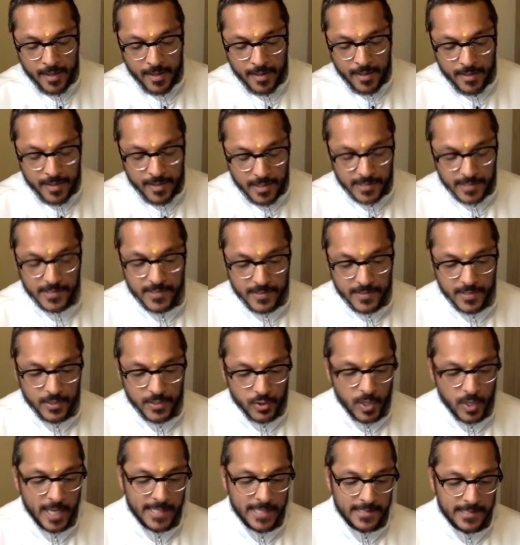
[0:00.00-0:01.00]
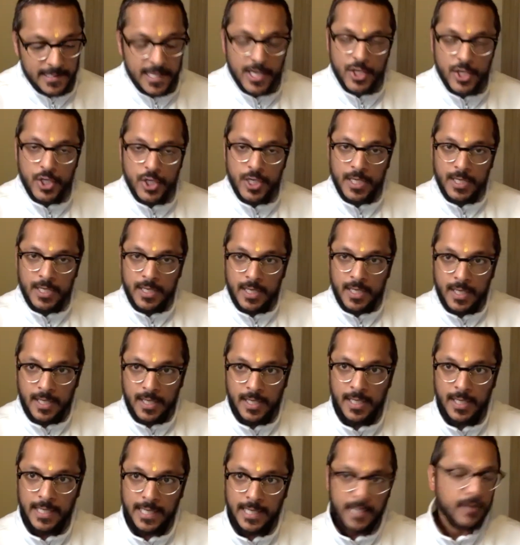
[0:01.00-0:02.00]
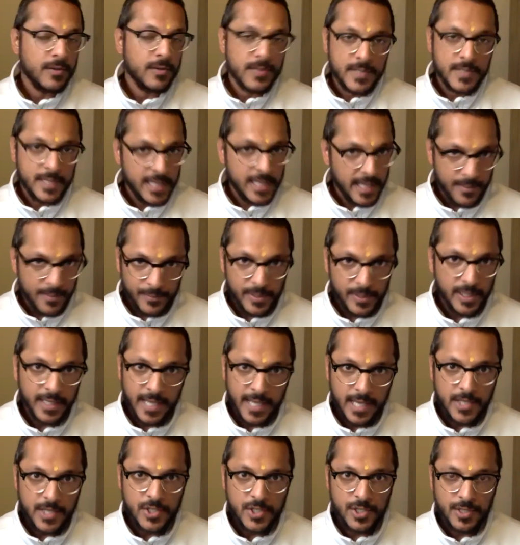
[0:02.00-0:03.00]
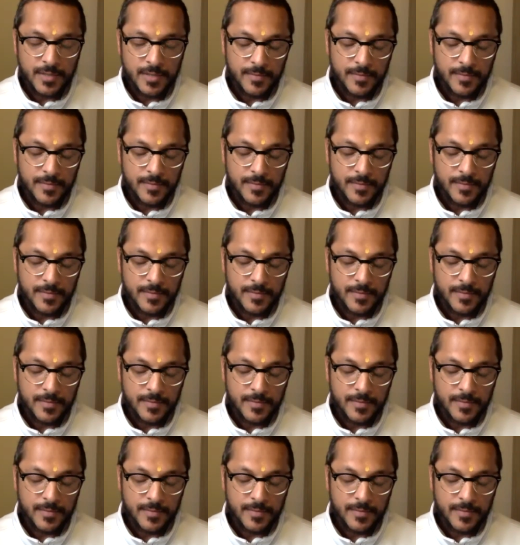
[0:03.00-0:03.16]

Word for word: This is the translation. Here is the implication.